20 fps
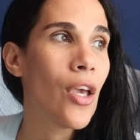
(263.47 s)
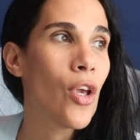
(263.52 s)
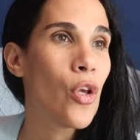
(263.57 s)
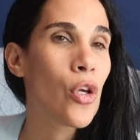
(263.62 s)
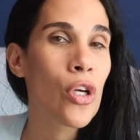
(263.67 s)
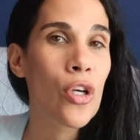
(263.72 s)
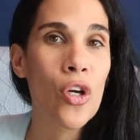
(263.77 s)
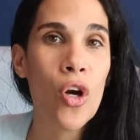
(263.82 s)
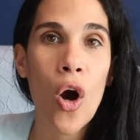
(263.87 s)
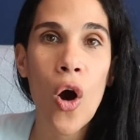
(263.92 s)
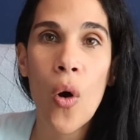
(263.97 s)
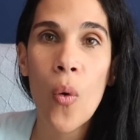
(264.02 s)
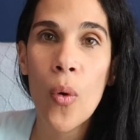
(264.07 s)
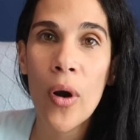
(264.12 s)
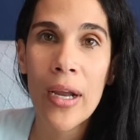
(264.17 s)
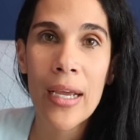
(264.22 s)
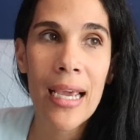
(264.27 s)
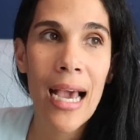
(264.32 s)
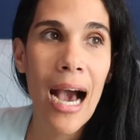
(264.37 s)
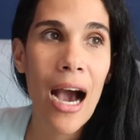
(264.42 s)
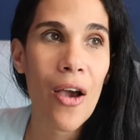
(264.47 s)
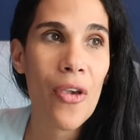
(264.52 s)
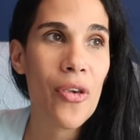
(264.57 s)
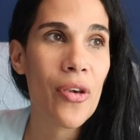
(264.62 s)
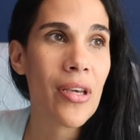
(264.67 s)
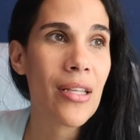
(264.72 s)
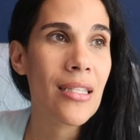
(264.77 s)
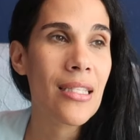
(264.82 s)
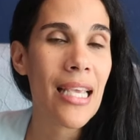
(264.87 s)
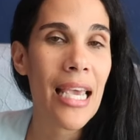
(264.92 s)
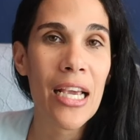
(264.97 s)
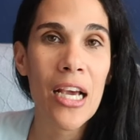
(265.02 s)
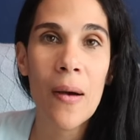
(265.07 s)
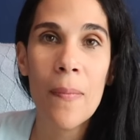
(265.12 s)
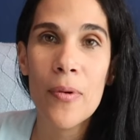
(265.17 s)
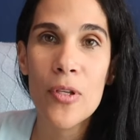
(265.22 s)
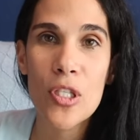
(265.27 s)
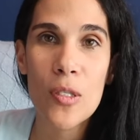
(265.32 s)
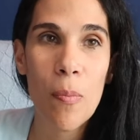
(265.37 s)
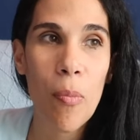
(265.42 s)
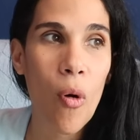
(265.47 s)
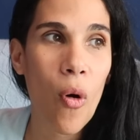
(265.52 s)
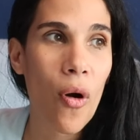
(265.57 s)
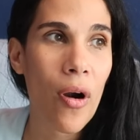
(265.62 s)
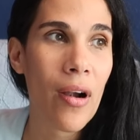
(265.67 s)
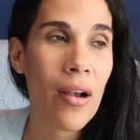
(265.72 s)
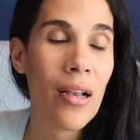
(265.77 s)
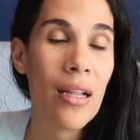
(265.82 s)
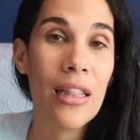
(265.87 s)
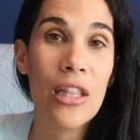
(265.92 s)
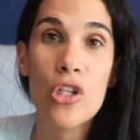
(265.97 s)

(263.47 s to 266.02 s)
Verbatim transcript: you can go work out, you can take up a sport.